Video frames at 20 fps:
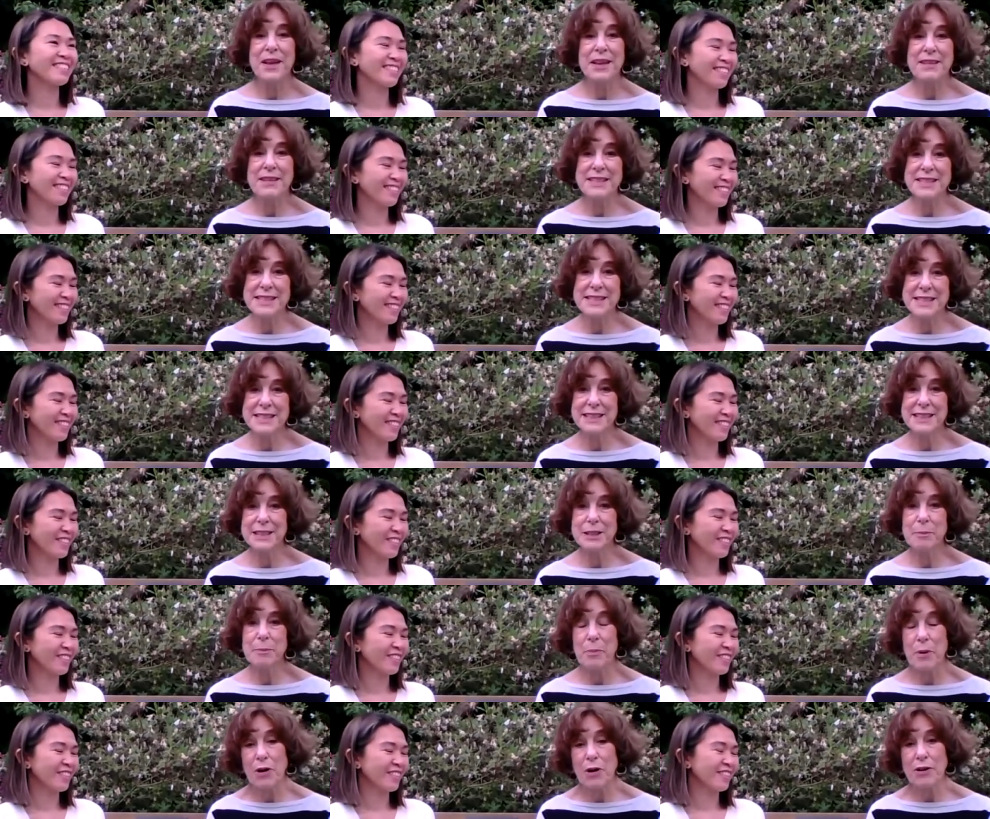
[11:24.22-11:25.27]
Speaker 1: this is a
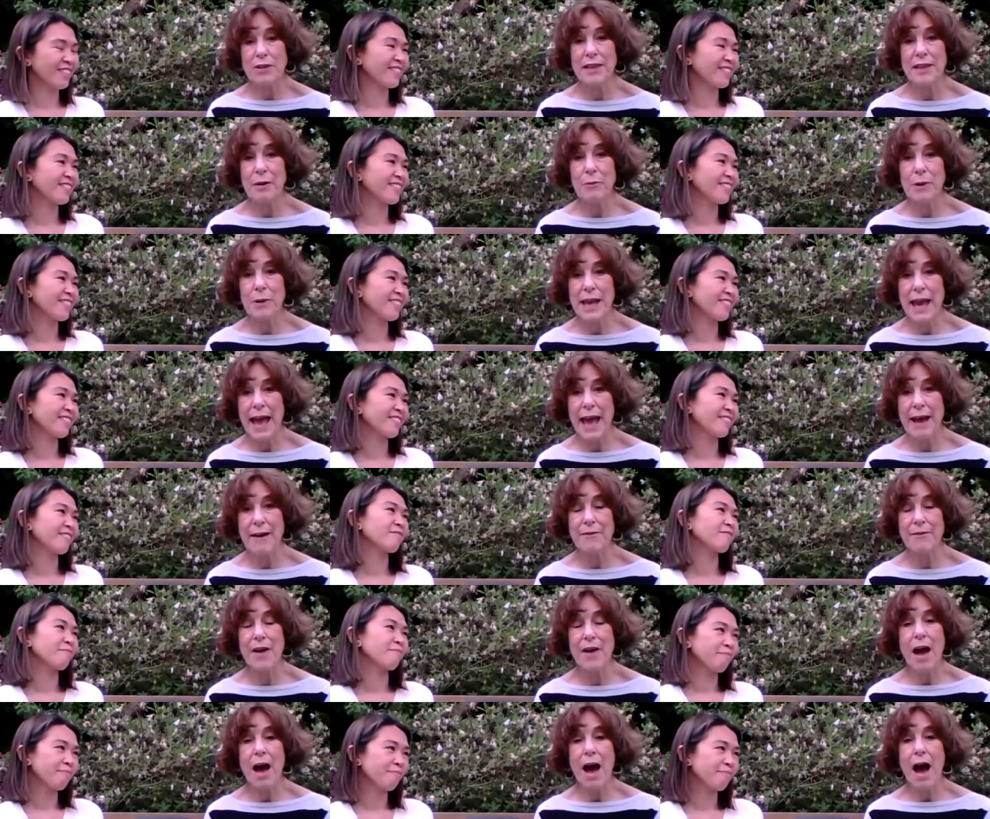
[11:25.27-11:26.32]
little perk that we
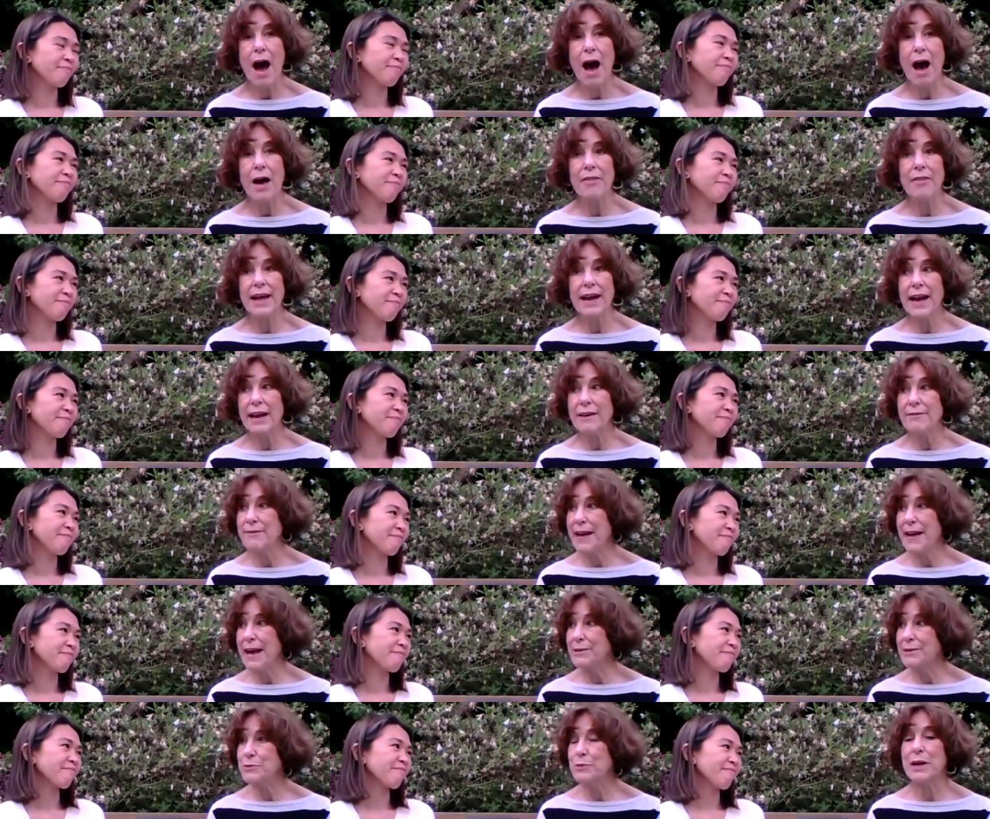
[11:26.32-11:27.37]
have. Uh, that I
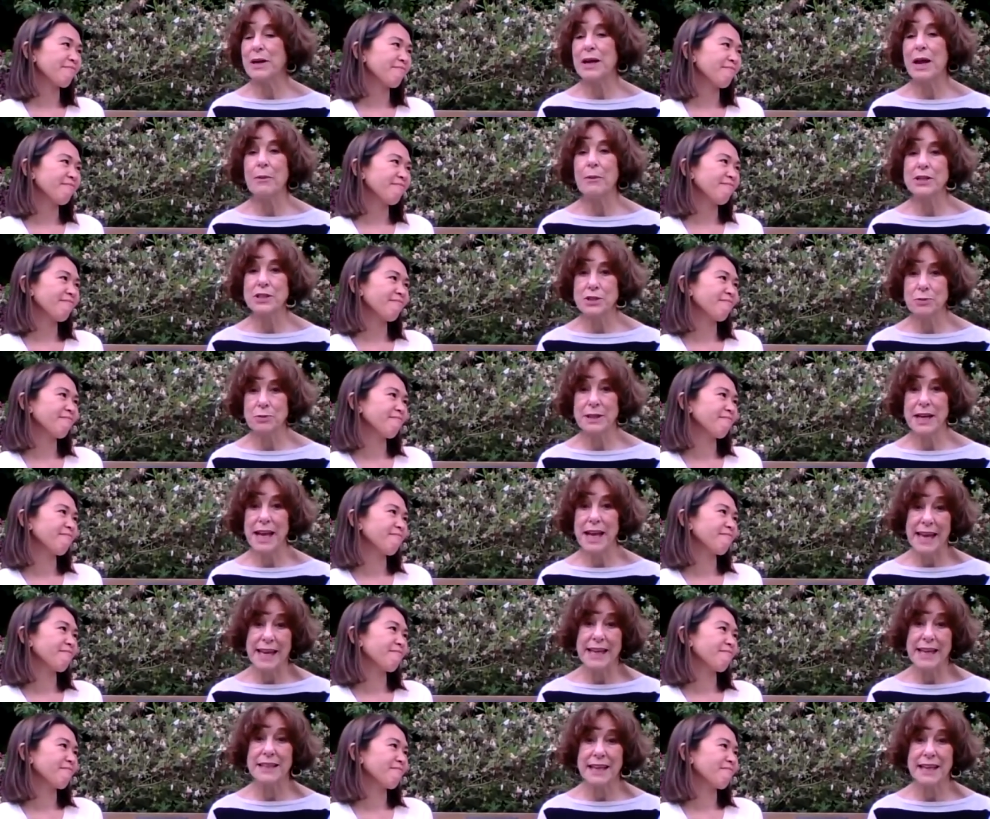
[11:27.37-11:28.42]
found when I went to an
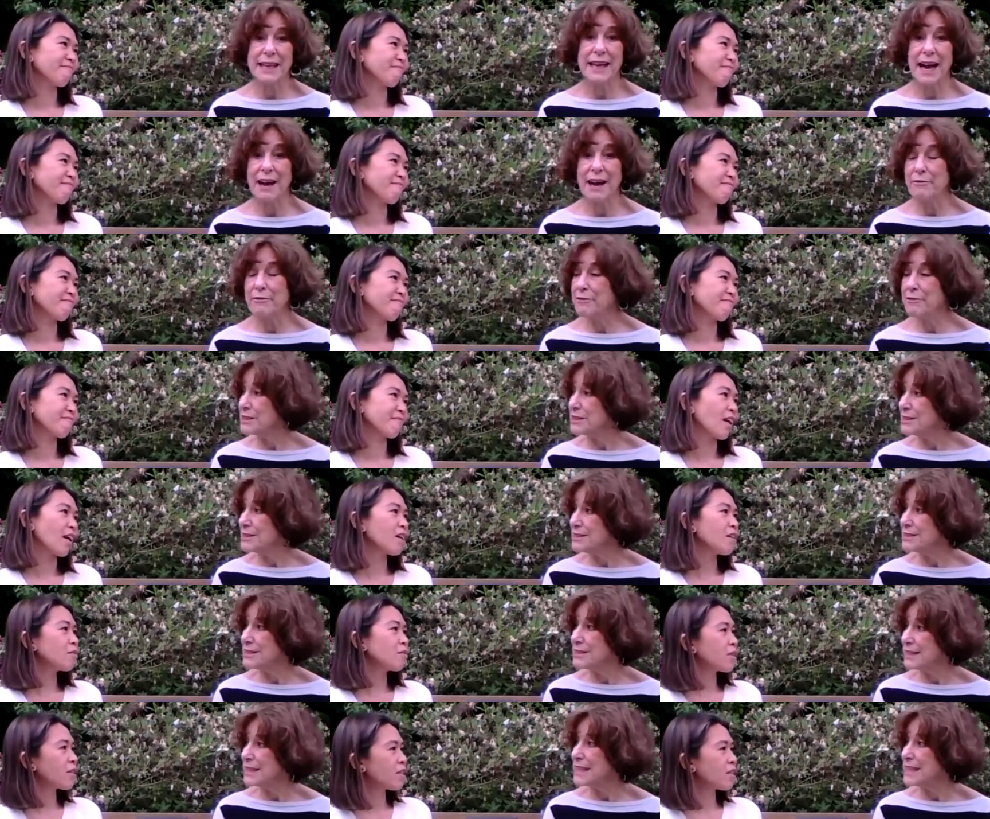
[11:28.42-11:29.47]
ALA conference,
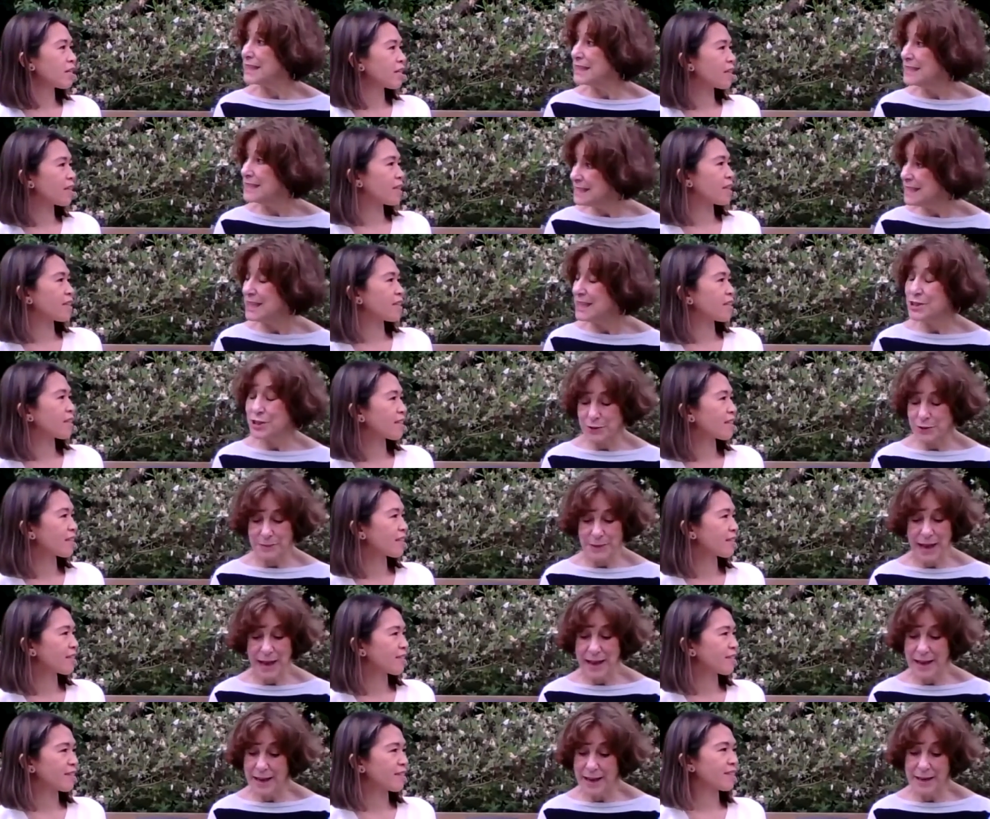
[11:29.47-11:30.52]
oh, Lincoln Center.
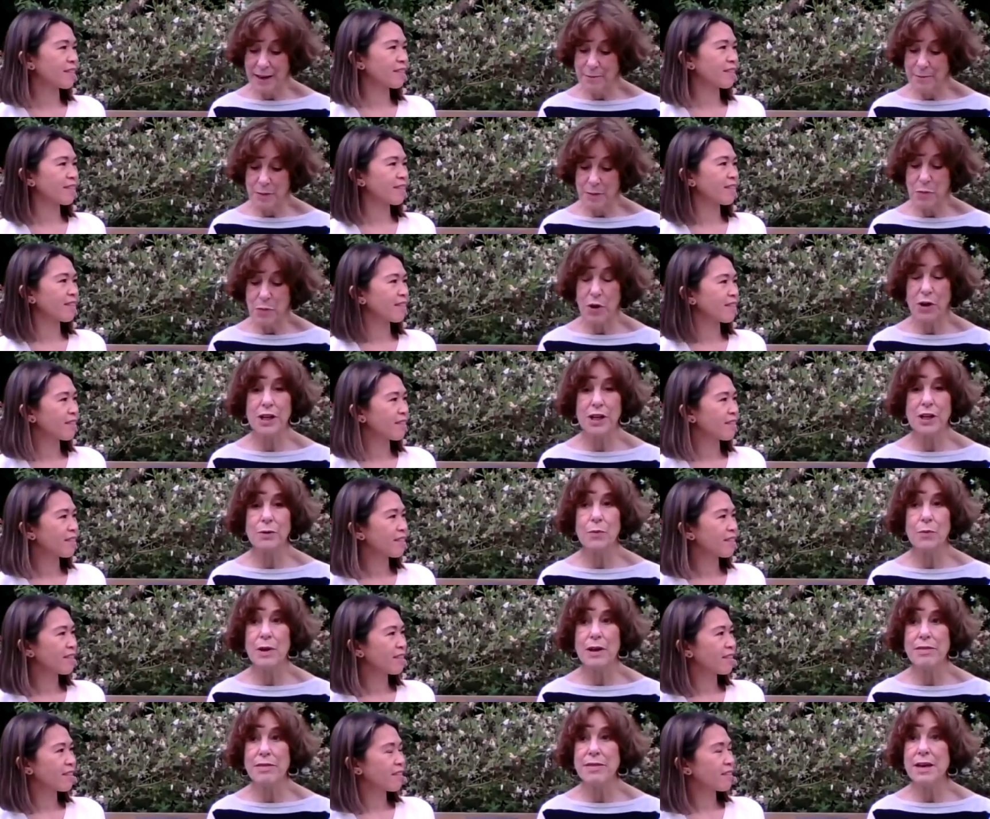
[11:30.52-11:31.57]
And I've been working
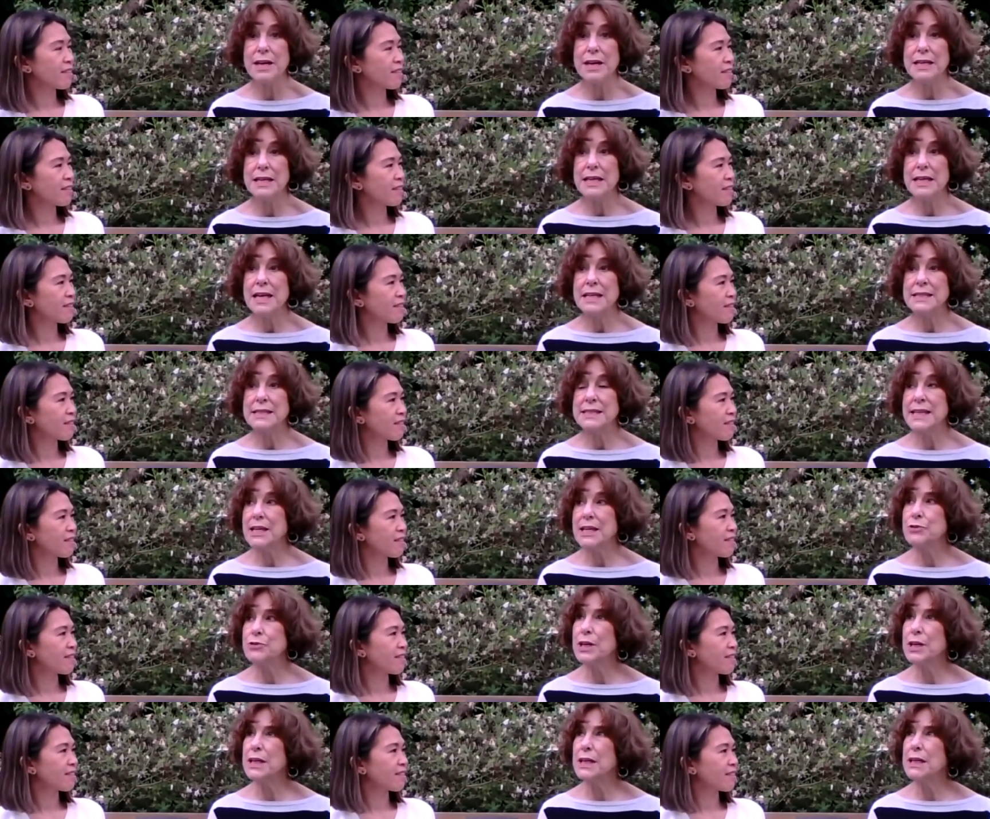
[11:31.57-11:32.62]
with
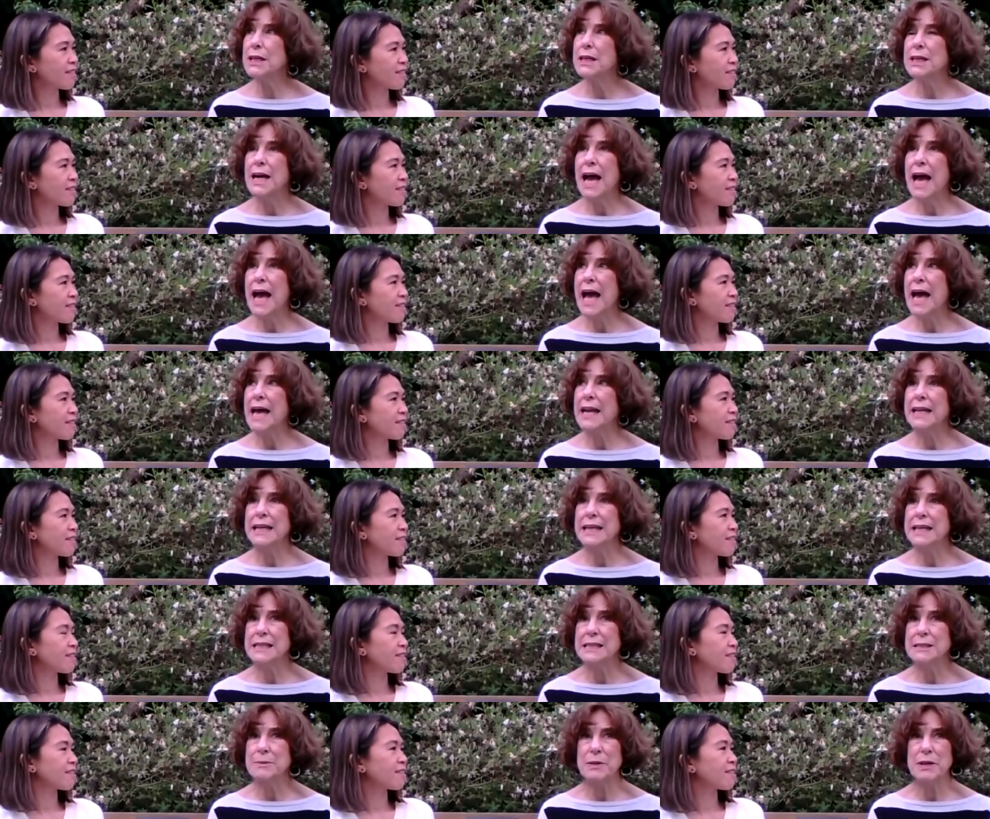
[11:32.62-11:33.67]
Cedric, and
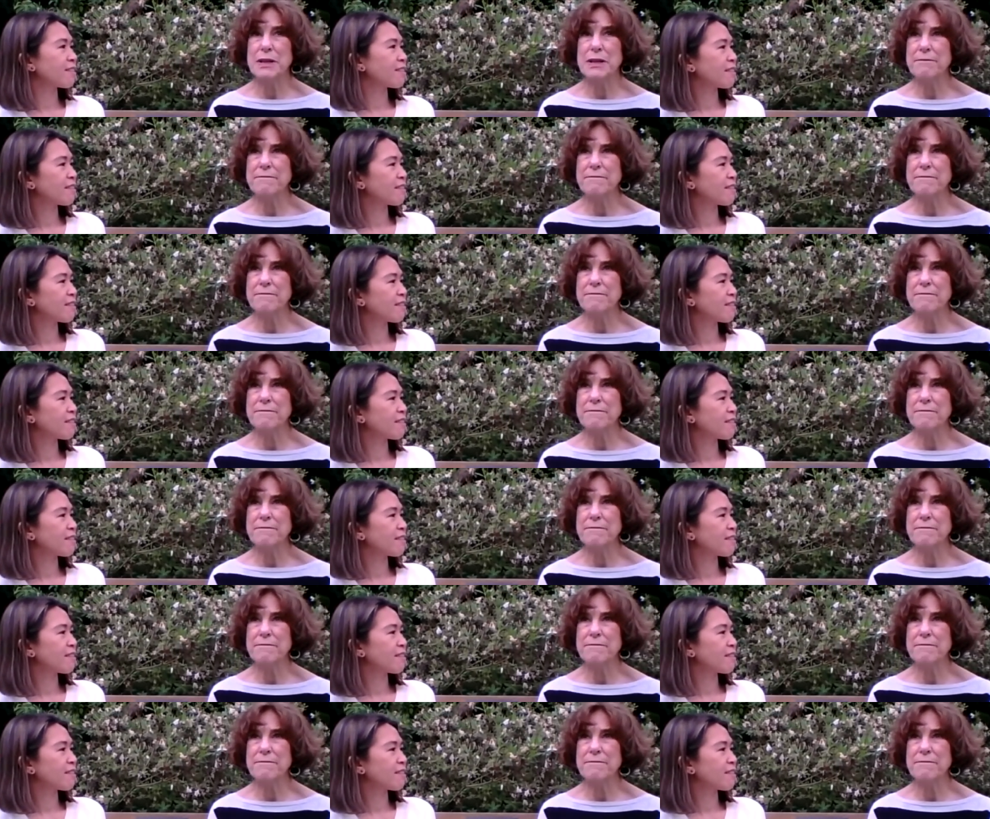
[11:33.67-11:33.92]
he has been a